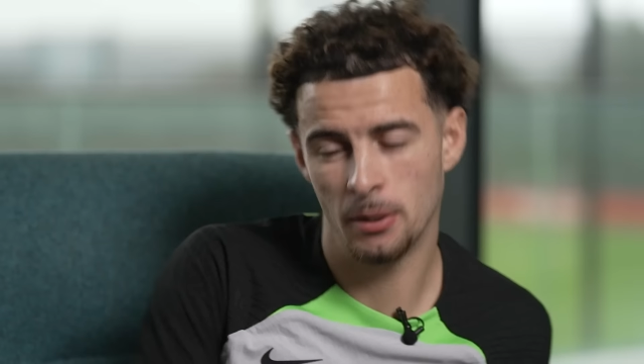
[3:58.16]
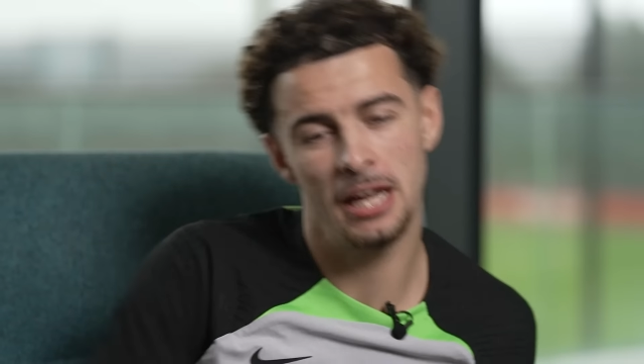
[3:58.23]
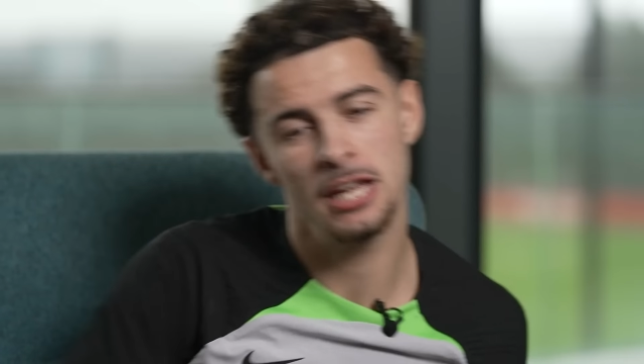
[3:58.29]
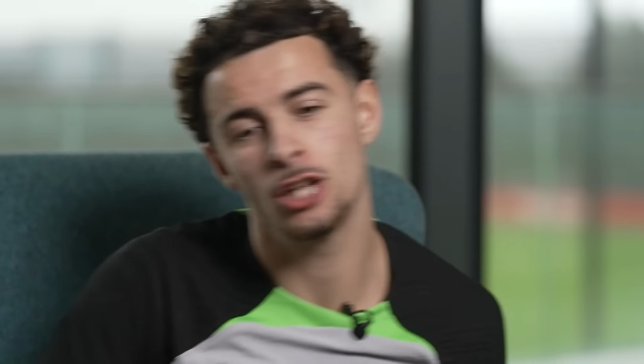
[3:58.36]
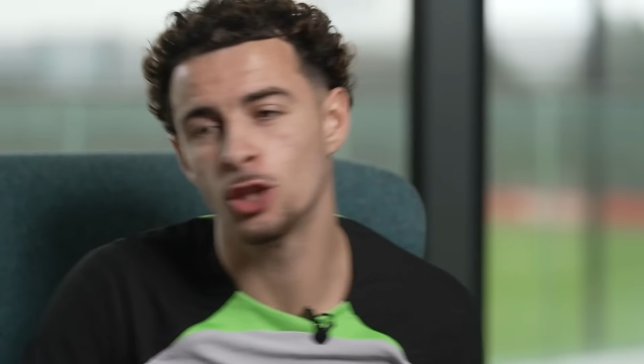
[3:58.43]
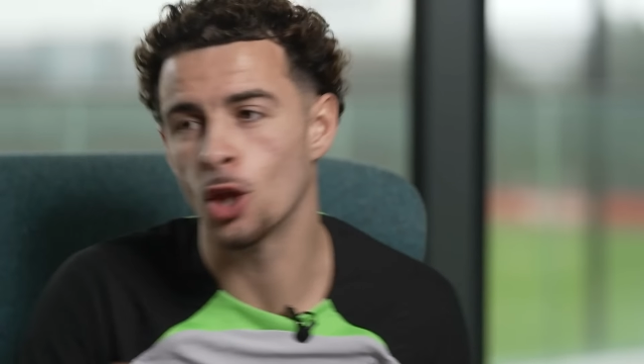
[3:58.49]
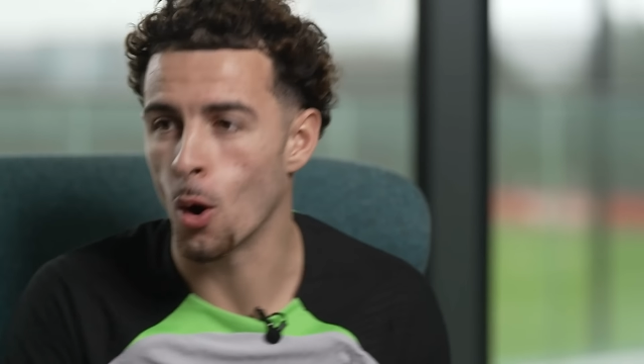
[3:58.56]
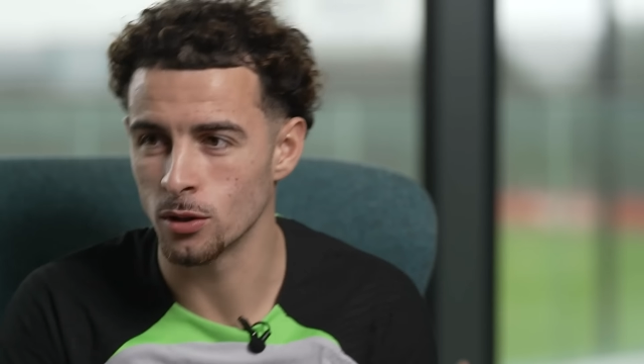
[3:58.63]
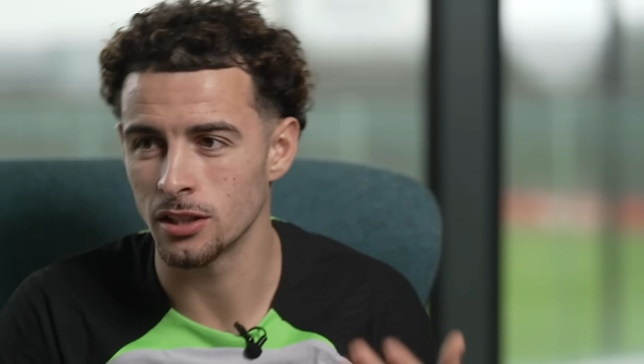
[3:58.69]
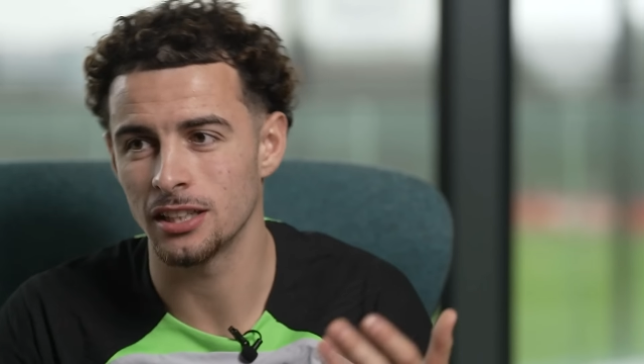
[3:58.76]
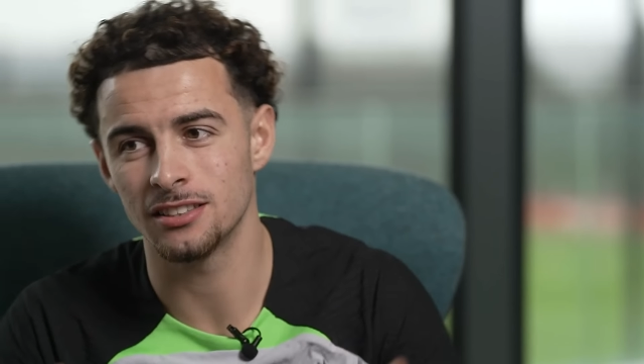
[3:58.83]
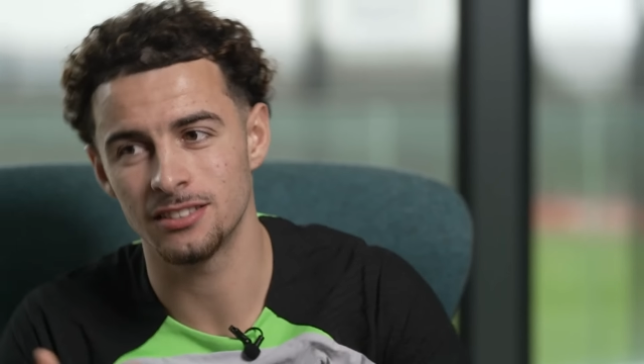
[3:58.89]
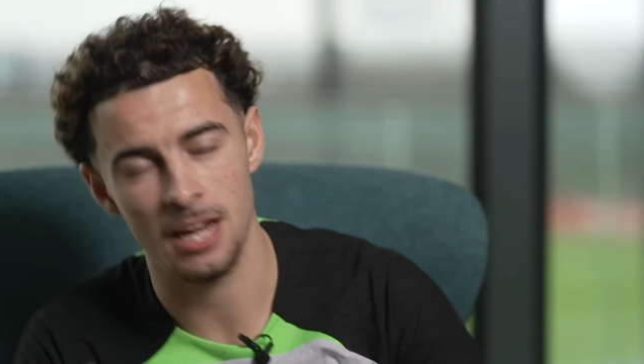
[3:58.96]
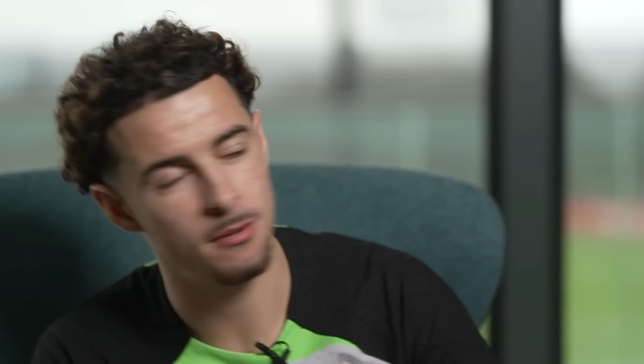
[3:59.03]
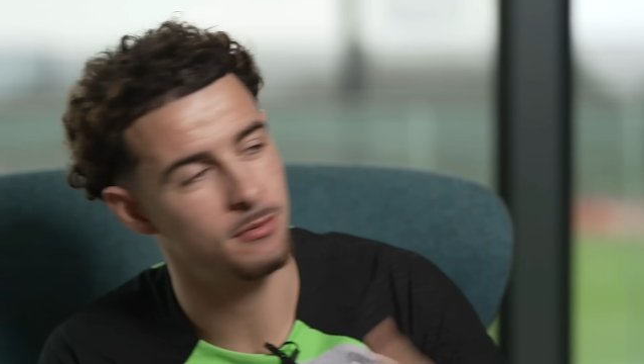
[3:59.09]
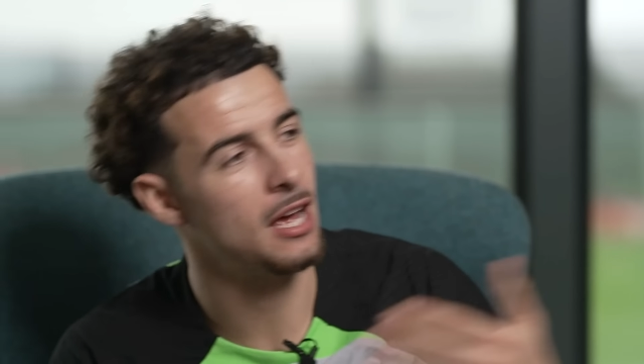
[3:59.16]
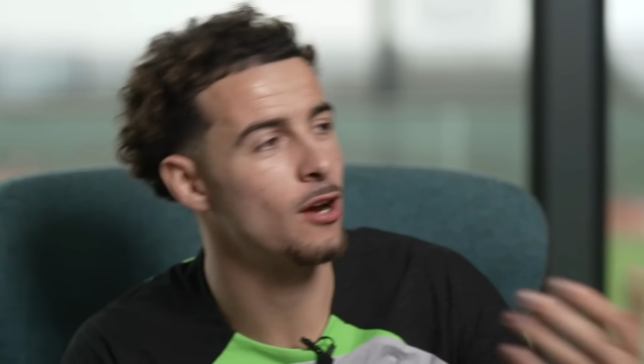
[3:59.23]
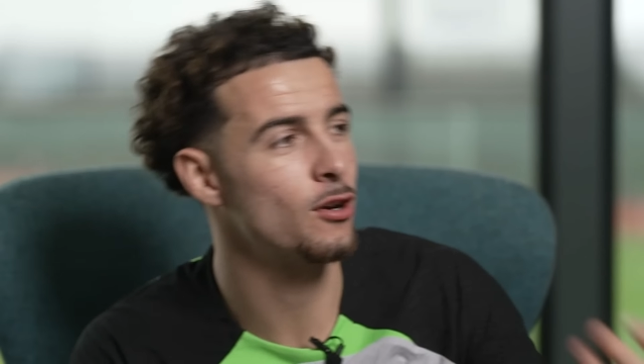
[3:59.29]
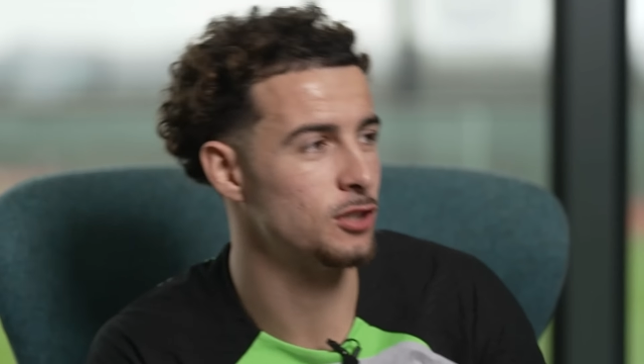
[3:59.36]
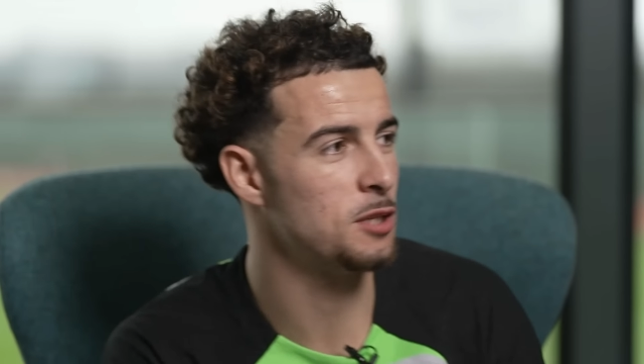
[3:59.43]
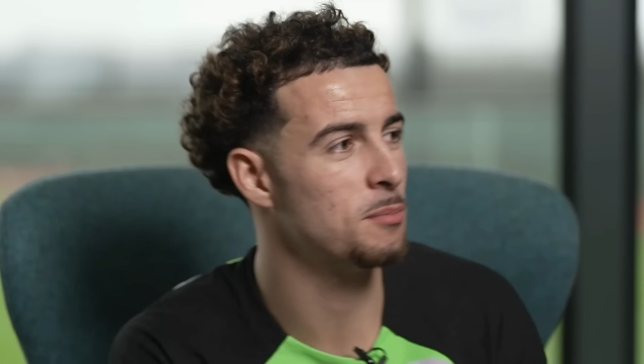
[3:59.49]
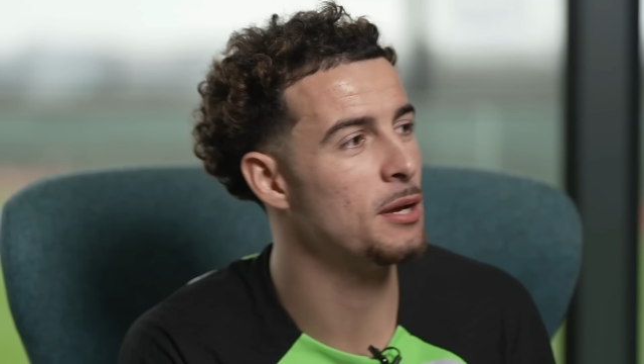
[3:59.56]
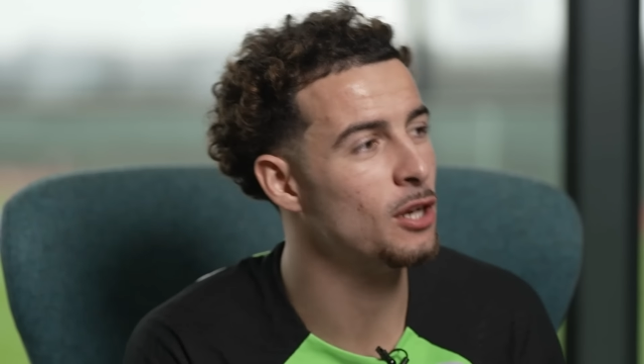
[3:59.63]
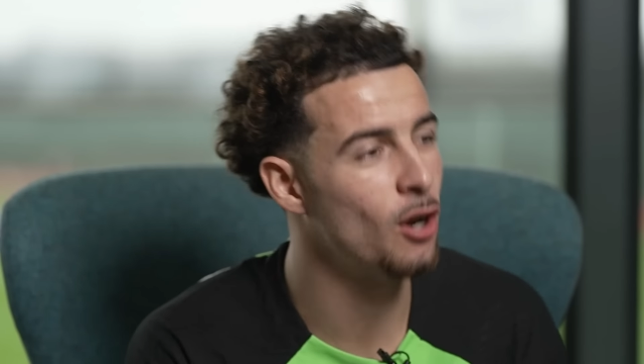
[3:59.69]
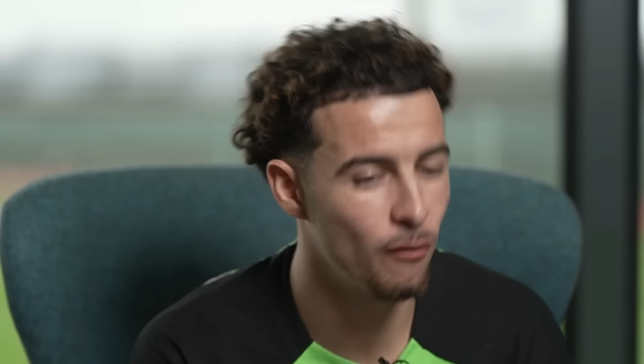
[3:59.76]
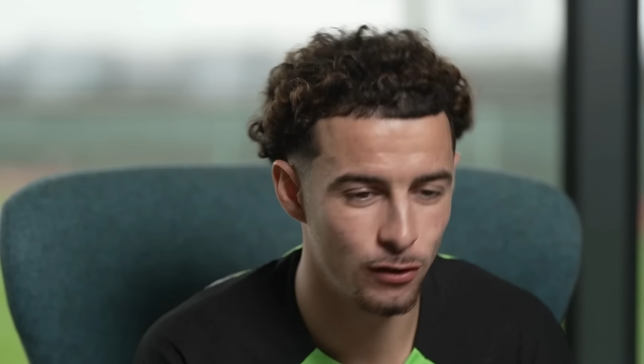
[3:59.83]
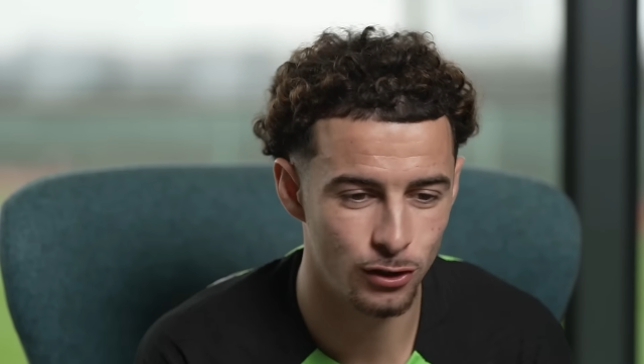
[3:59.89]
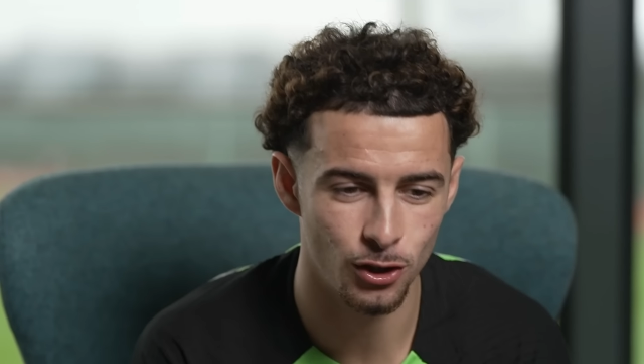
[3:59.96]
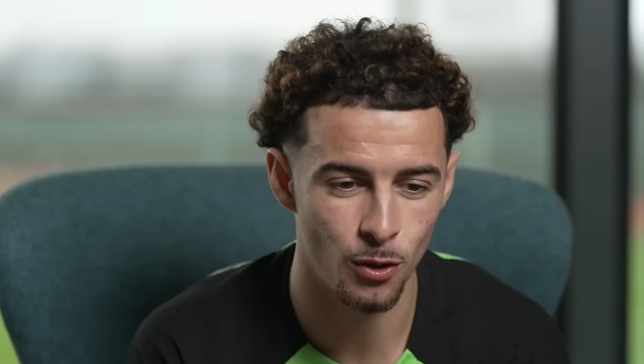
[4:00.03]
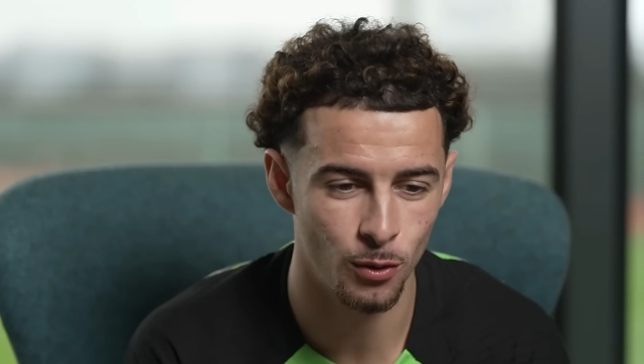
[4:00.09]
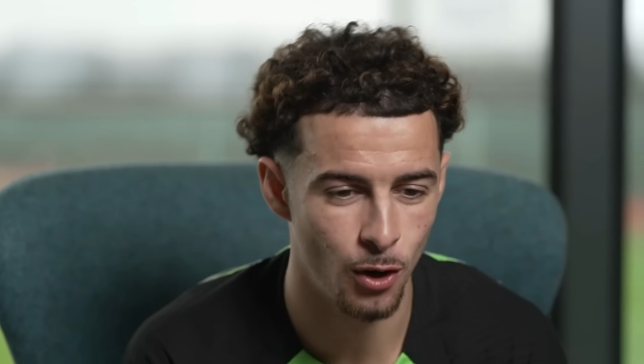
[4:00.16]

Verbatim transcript: But then you don't at the same time because he's been off for so